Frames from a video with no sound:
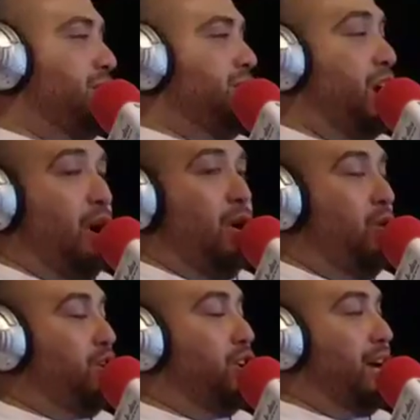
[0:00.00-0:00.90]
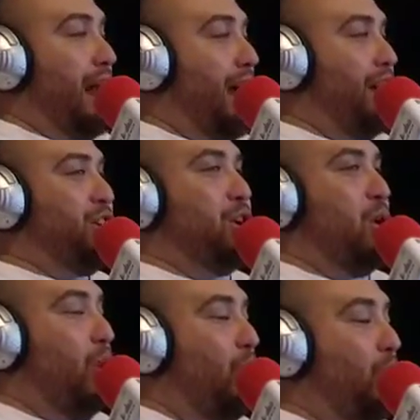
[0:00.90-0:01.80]
No, you're not. You're
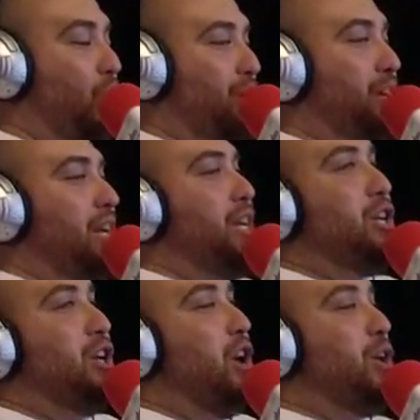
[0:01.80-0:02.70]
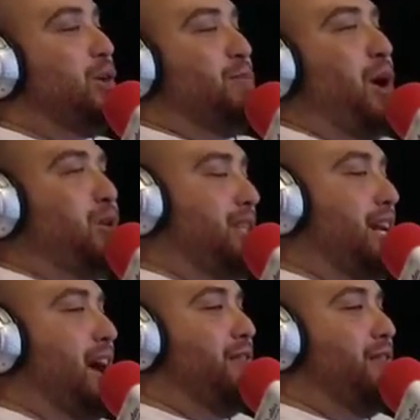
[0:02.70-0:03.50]
old. You're posting on